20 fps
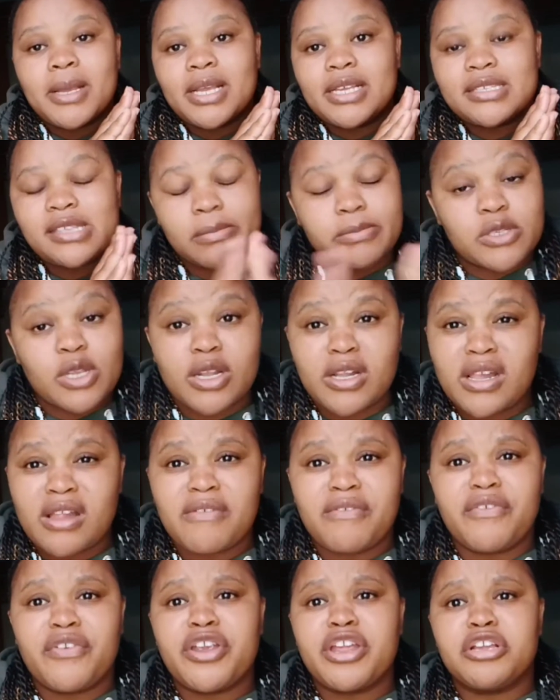is absolutely
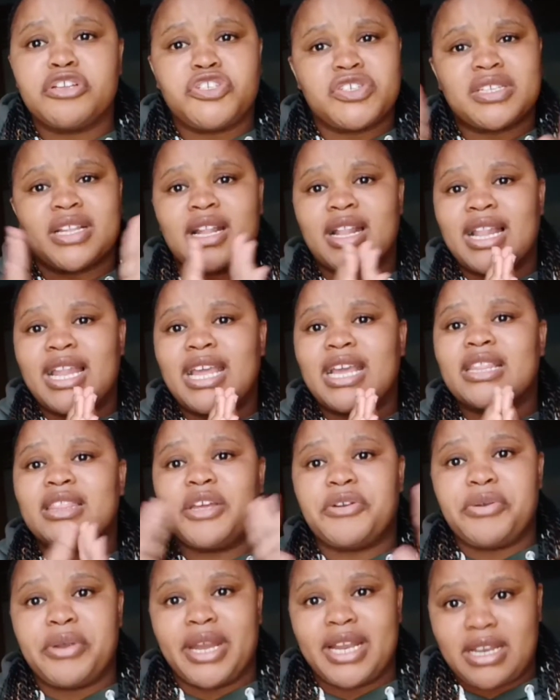free. You just click
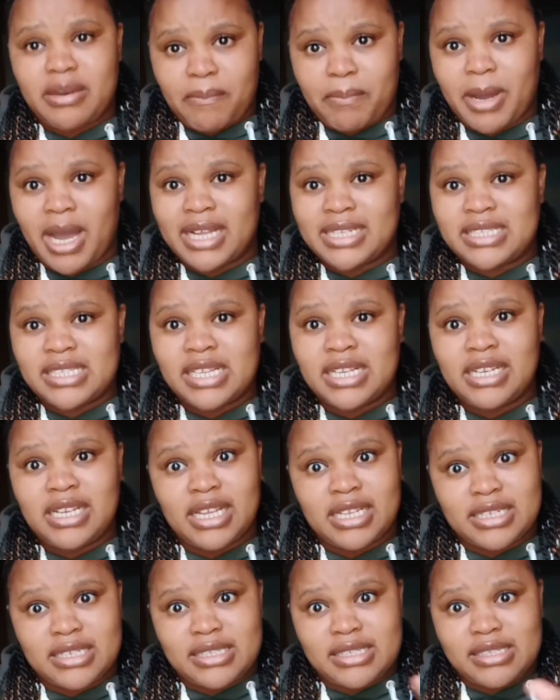the red button.
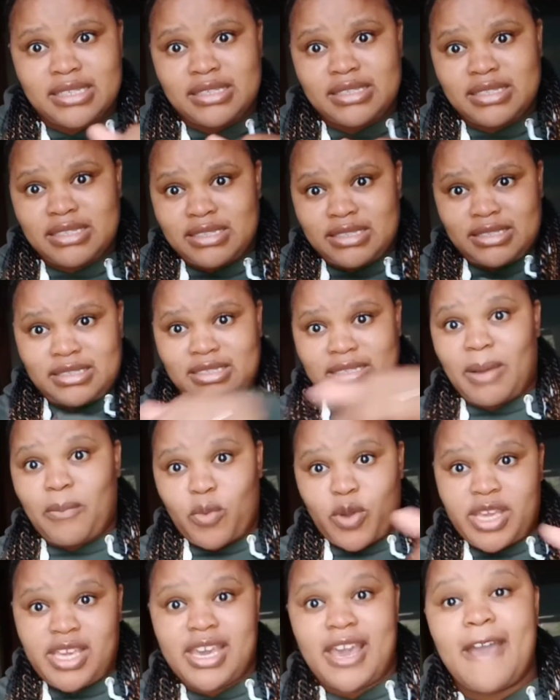It is
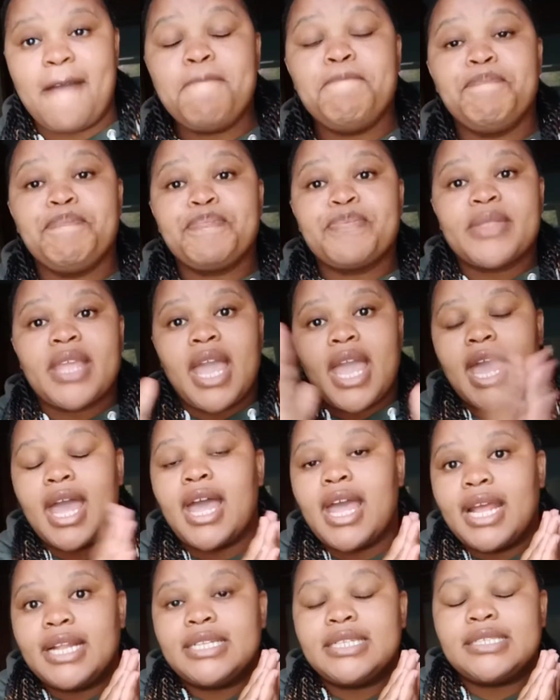somewhere here.
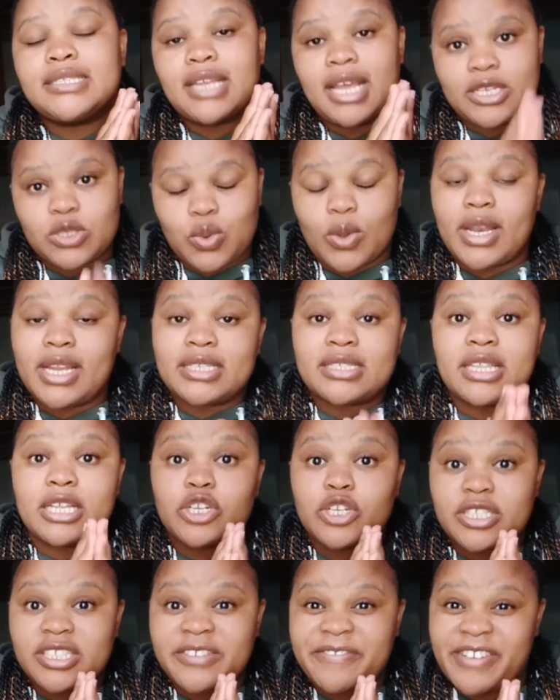And as well as the
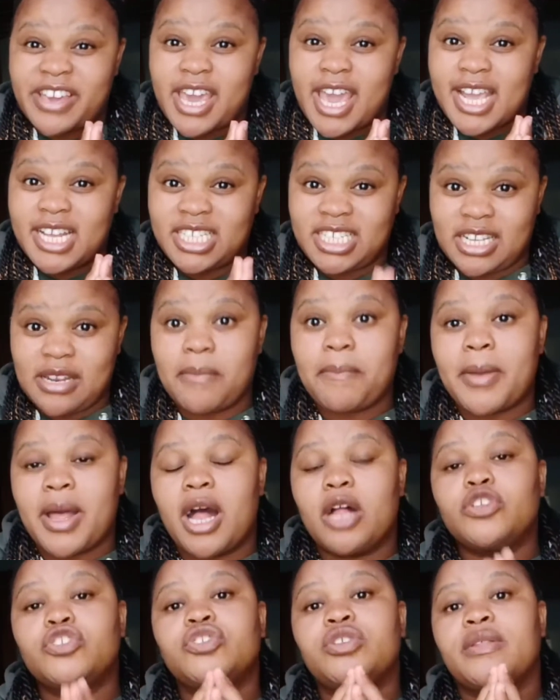notification
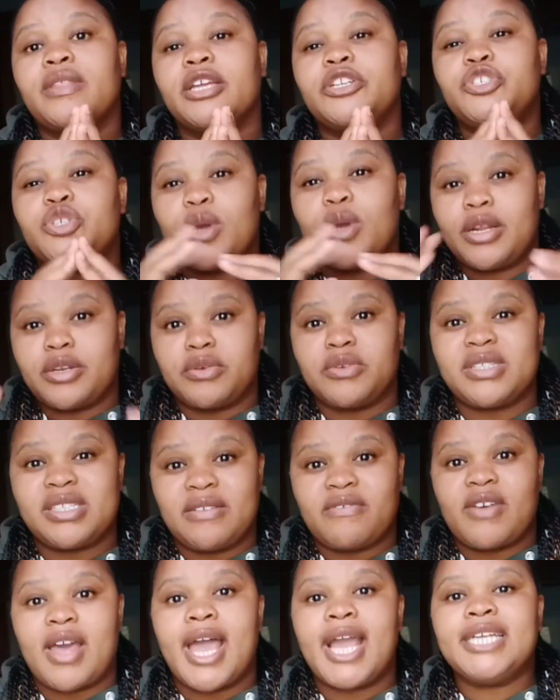bell, so that you are
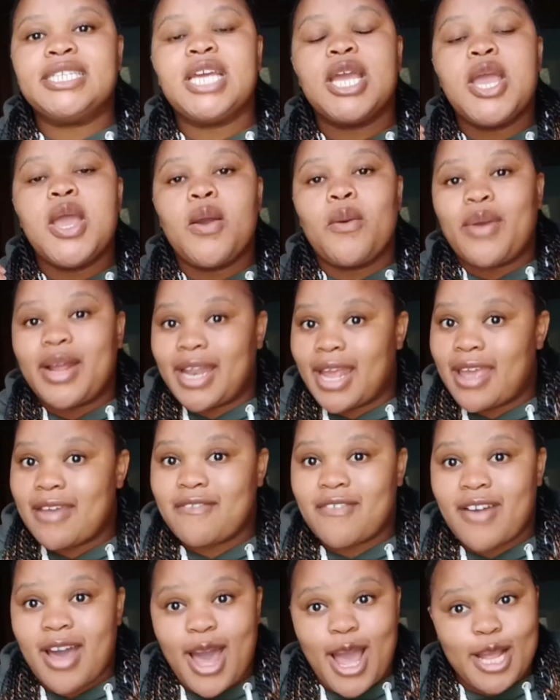notified
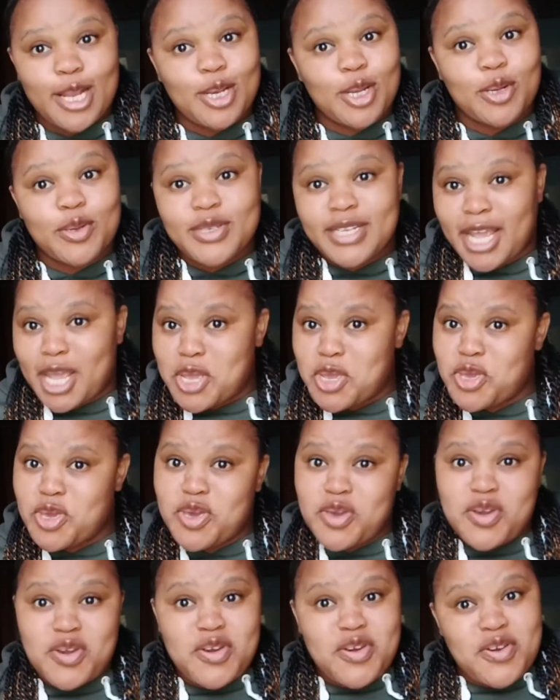whenever I load a
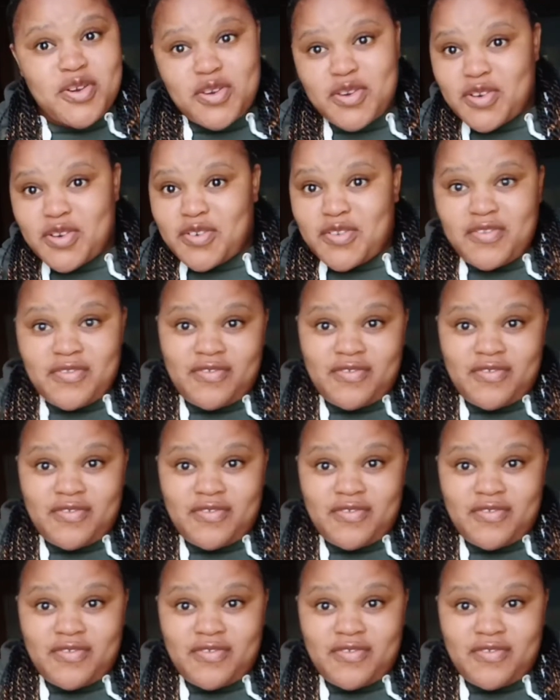new